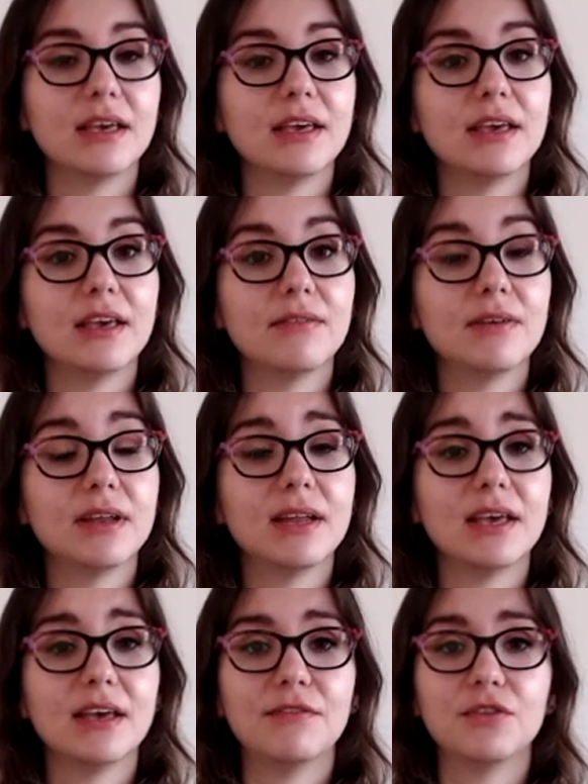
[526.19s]
Even
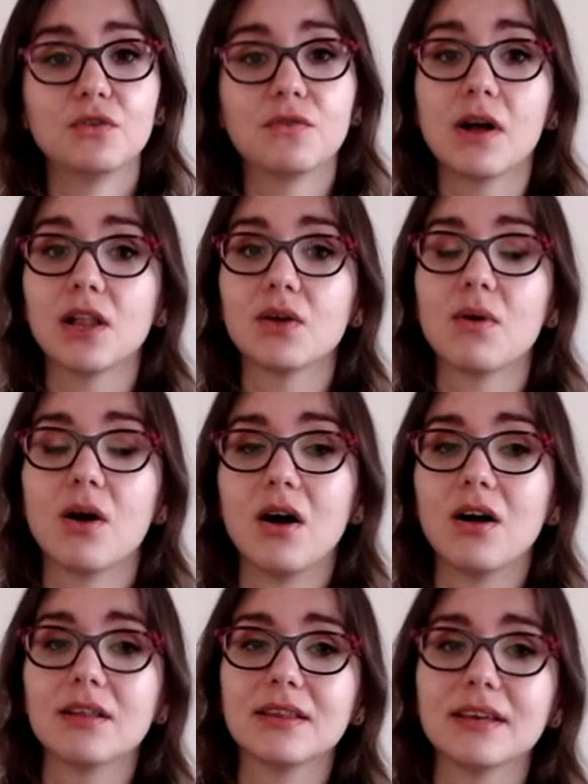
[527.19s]
if you follow
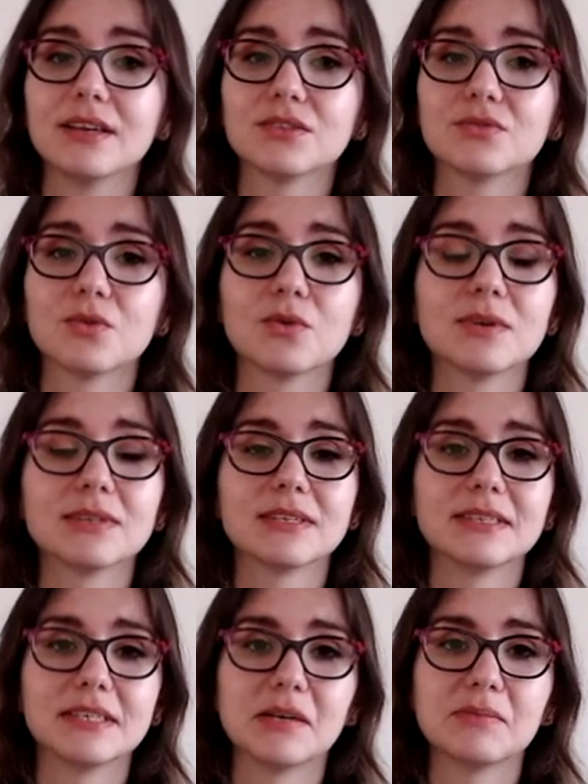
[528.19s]
all these rules
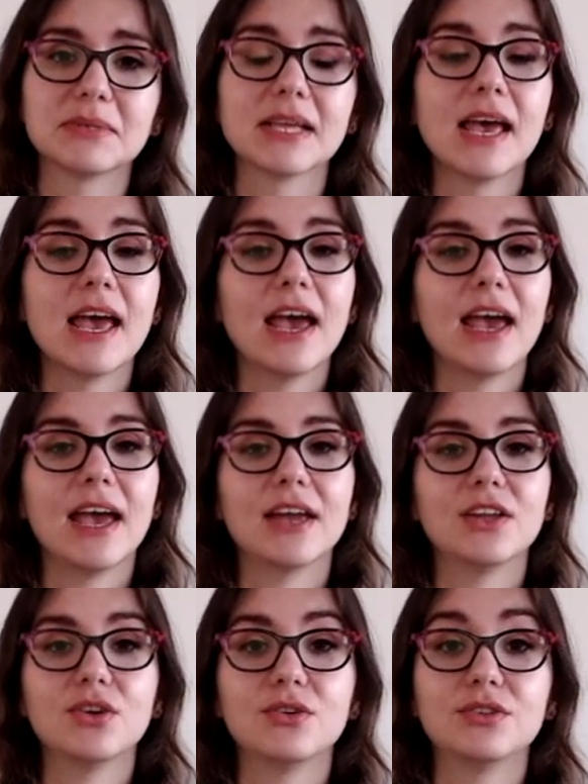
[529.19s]
and tips
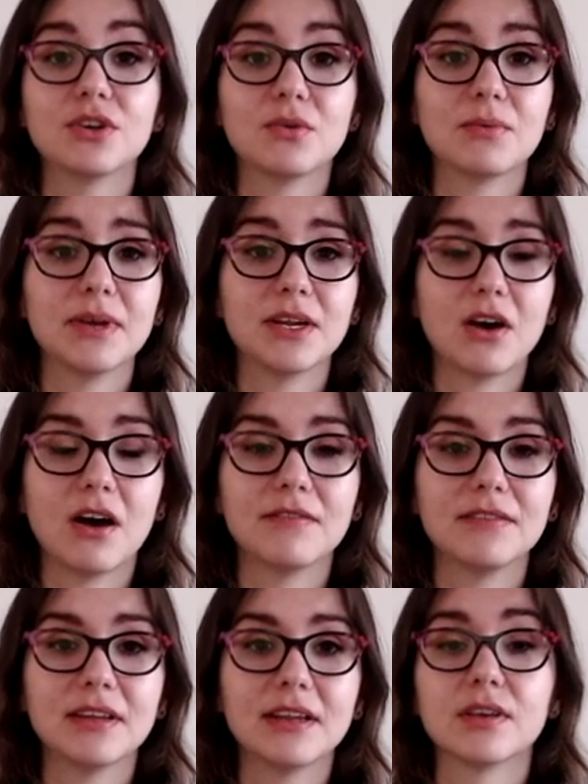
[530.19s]
and you don't read
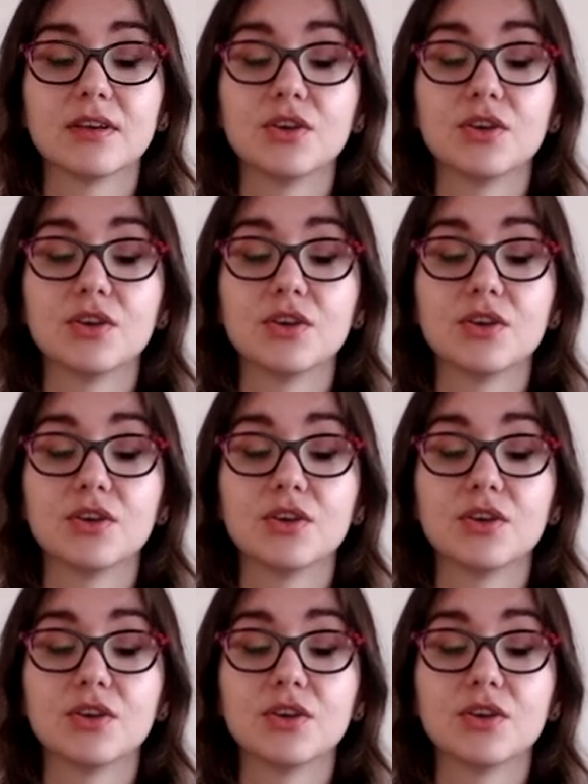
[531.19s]
often,